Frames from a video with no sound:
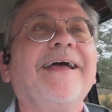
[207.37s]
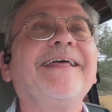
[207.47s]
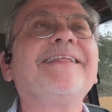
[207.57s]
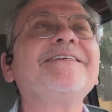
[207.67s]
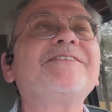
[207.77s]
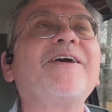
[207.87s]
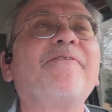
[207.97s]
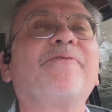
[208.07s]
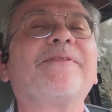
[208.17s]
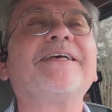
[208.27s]
And
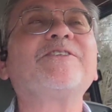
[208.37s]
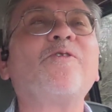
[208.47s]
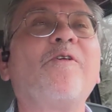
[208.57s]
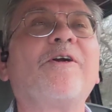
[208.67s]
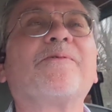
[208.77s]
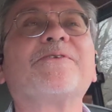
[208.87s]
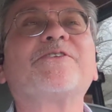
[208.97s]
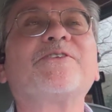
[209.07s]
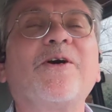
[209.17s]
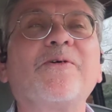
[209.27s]
this corn was
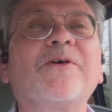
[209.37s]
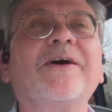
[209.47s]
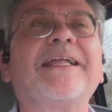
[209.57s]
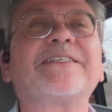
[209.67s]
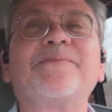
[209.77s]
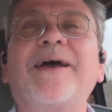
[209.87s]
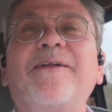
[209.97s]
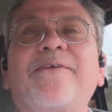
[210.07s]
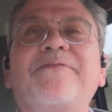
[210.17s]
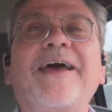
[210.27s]
so good. As a
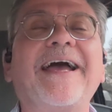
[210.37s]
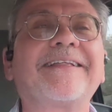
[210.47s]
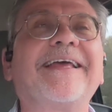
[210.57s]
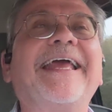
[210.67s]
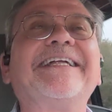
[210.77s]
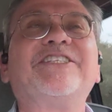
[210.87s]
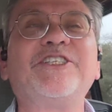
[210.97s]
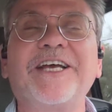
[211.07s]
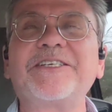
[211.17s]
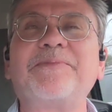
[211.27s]
matter of fact, it
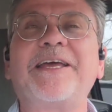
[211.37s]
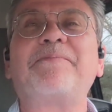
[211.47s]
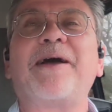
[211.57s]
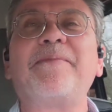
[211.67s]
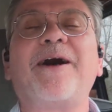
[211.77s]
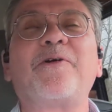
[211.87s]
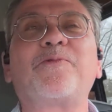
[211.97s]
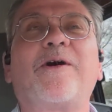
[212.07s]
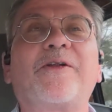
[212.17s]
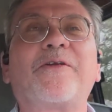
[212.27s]
just made my mouth
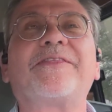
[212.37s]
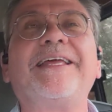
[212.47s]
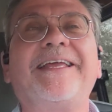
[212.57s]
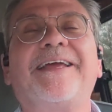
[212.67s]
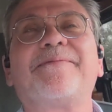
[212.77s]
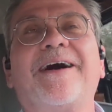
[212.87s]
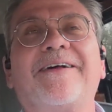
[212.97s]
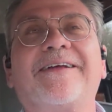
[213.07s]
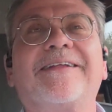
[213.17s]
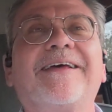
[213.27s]
water thinking
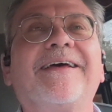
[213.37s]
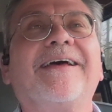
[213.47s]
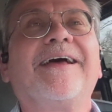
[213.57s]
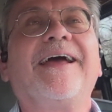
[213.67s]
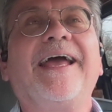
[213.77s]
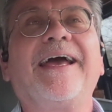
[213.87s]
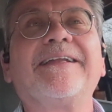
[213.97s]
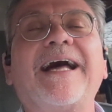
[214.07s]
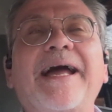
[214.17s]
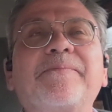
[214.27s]
about it.
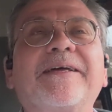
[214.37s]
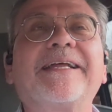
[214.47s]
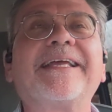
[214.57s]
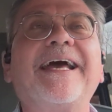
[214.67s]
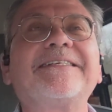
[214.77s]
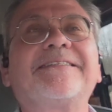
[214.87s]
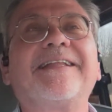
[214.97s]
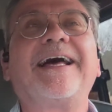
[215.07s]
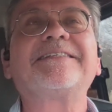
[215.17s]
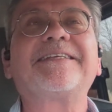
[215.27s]
And I'm going to guess the
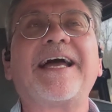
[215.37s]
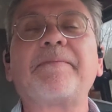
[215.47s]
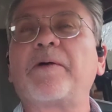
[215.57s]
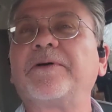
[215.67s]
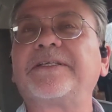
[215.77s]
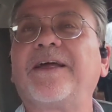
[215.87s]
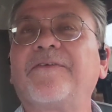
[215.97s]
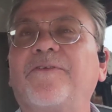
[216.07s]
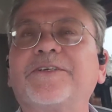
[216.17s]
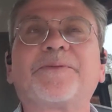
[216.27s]
last time I went to
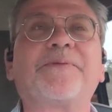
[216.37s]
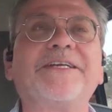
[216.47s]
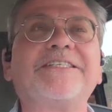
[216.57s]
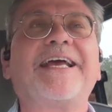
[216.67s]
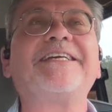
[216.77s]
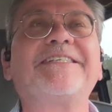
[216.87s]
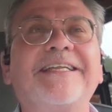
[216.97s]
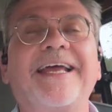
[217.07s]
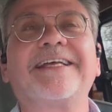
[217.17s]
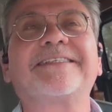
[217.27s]
Air Force Appreciation
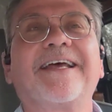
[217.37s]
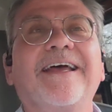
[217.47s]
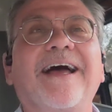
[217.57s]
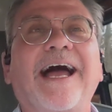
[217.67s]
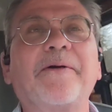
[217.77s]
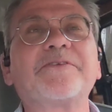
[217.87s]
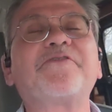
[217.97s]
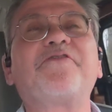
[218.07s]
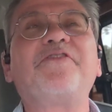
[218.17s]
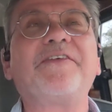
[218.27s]
Days, I was
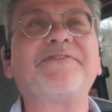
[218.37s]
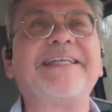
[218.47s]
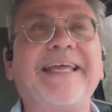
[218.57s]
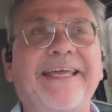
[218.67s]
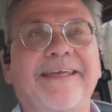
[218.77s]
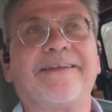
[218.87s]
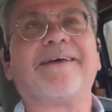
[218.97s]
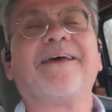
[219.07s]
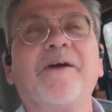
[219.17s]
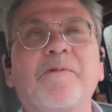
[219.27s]

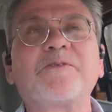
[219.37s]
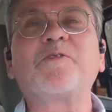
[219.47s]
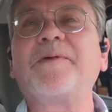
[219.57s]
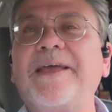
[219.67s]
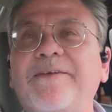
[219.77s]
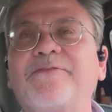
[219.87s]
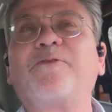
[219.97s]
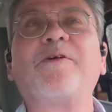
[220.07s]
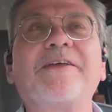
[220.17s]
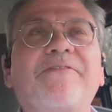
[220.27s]
15, which would make it
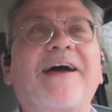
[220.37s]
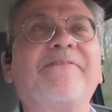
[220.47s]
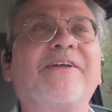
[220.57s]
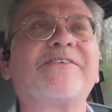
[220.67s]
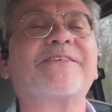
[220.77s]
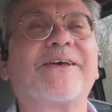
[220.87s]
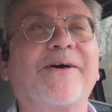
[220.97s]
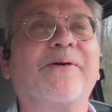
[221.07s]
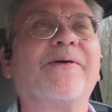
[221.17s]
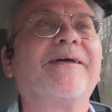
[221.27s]
45 years
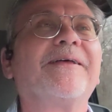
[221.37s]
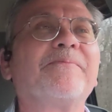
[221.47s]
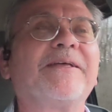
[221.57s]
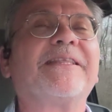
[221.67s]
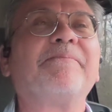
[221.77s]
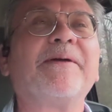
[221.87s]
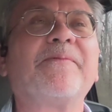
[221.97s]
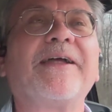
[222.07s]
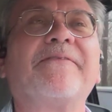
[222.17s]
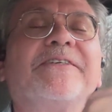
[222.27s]
ago. But the
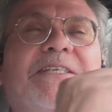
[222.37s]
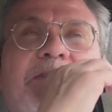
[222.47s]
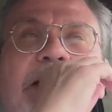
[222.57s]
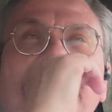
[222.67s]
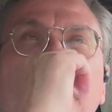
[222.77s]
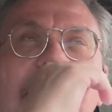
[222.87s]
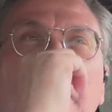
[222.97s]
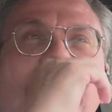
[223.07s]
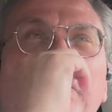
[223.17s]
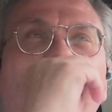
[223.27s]
memory of it just made my
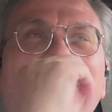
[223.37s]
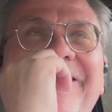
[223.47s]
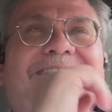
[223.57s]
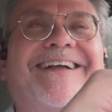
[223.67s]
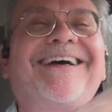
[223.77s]
mouth water.